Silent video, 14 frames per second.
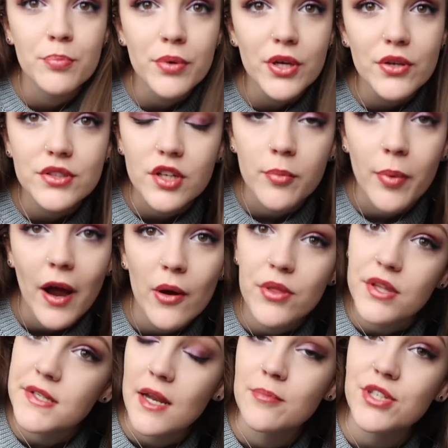some boots, gonna pair it with
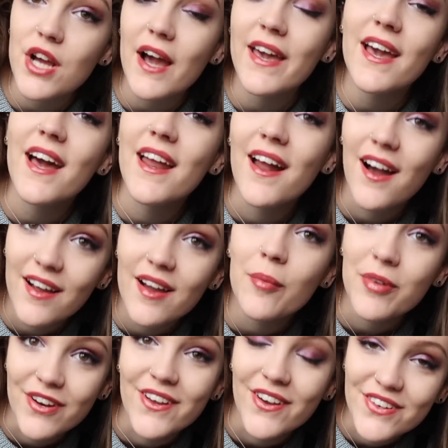a denim jacket, and I
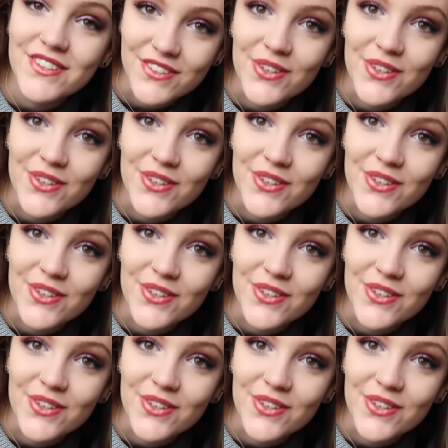am gonna go to